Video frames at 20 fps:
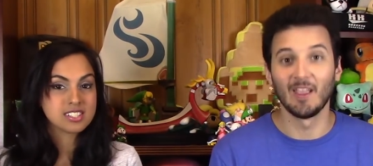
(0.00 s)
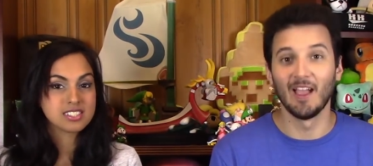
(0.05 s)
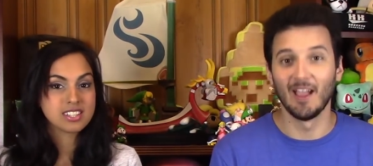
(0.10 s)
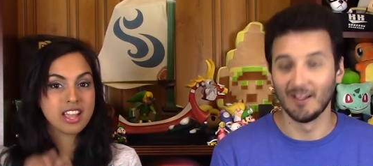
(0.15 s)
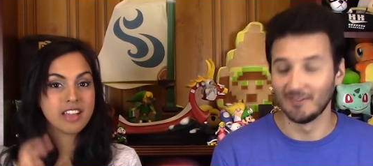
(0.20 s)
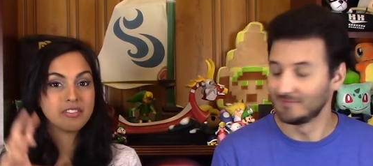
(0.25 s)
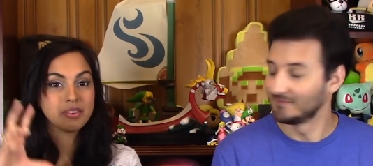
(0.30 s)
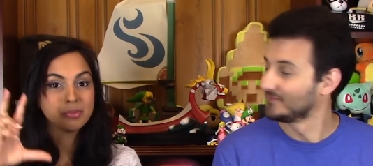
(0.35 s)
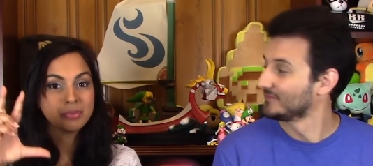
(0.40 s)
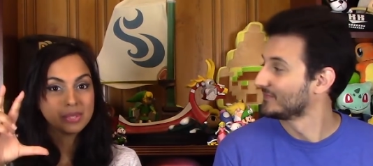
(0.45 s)

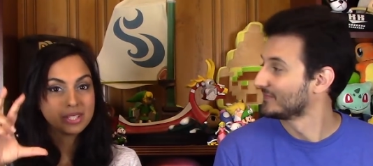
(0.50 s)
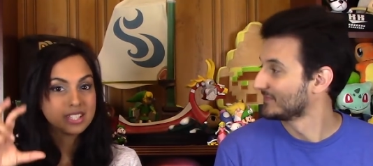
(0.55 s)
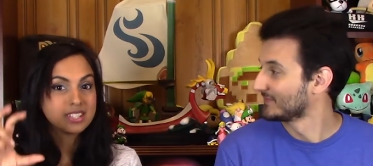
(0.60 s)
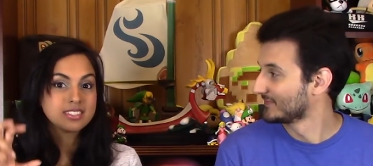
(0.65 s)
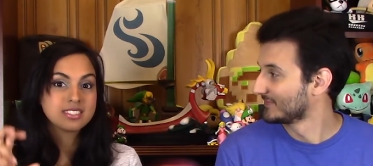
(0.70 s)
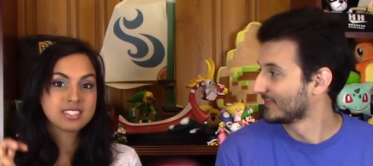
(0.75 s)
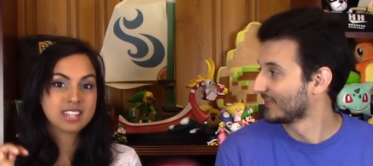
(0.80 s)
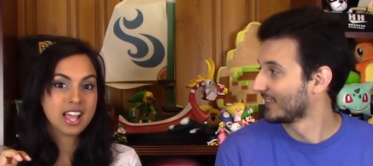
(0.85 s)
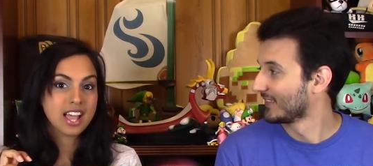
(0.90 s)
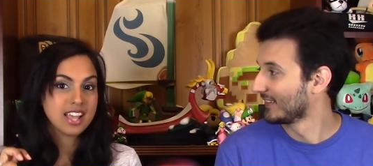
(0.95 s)
Speaker 1: yeah.
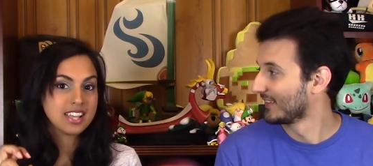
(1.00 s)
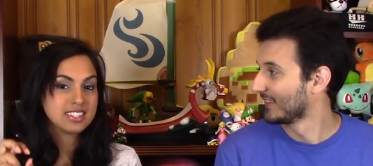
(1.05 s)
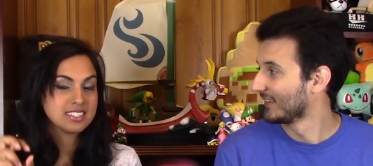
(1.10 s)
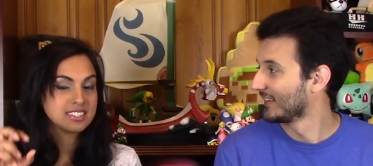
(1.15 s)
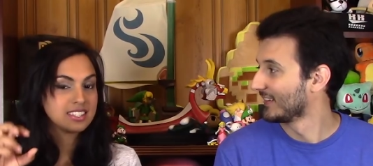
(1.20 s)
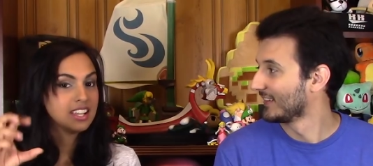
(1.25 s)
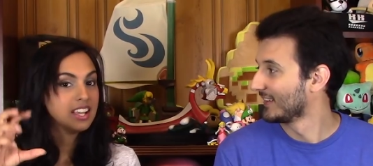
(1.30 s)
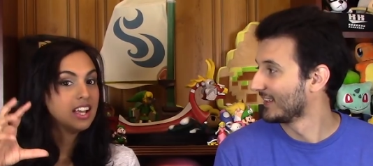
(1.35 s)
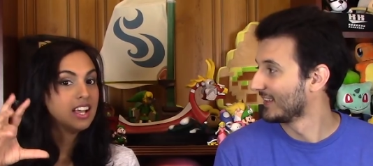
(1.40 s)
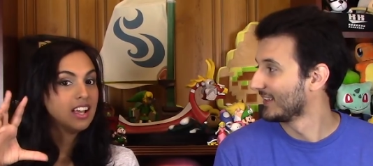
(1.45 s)
everybody's sized
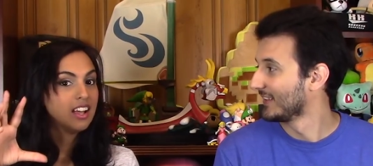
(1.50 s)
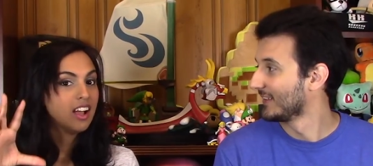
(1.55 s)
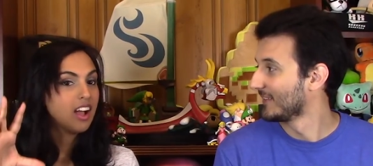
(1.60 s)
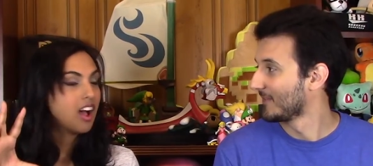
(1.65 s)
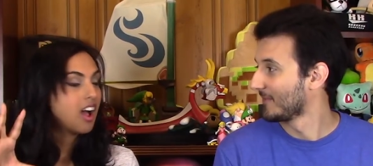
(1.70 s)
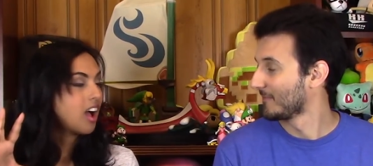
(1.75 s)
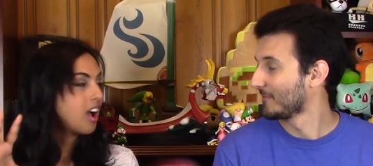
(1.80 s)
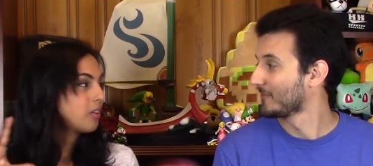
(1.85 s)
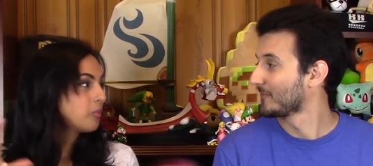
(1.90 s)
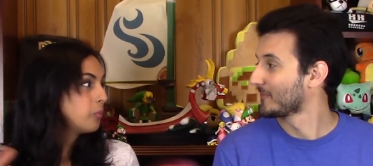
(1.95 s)

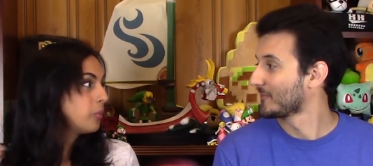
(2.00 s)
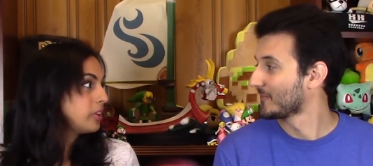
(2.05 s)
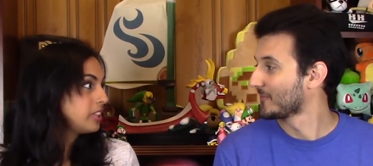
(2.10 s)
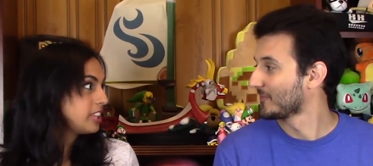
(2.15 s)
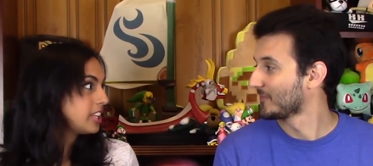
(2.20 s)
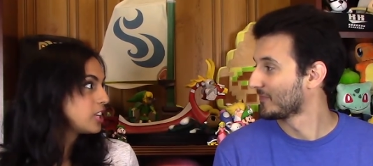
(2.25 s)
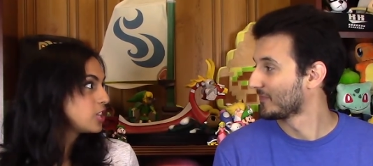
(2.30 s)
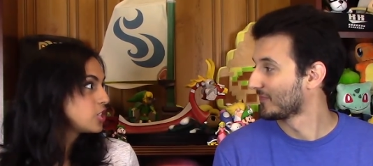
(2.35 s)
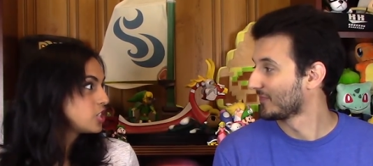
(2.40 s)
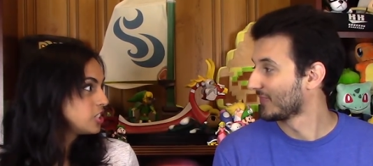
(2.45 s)

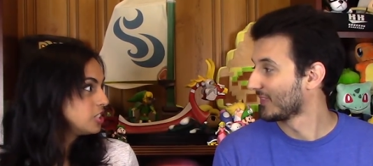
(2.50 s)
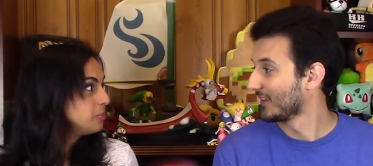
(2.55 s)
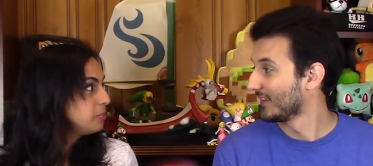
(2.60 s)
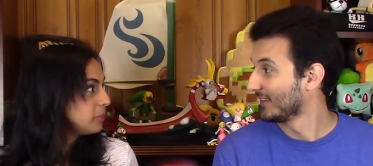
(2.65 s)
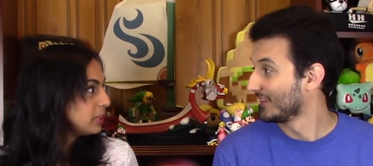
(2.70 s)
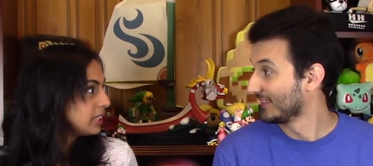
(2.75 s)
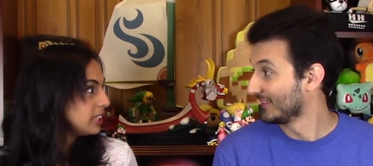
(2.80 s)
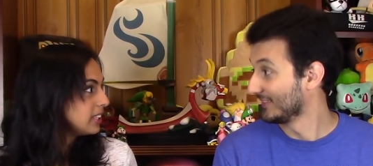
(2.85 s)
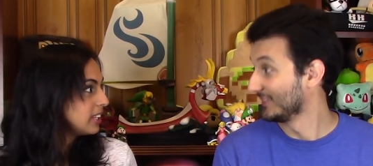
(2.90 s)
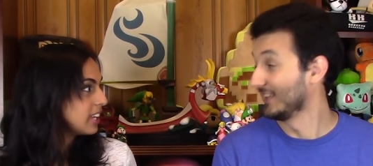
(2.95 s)
what they should
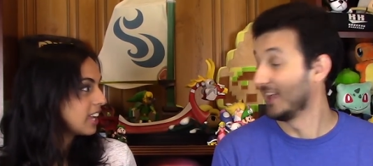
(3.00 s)
be.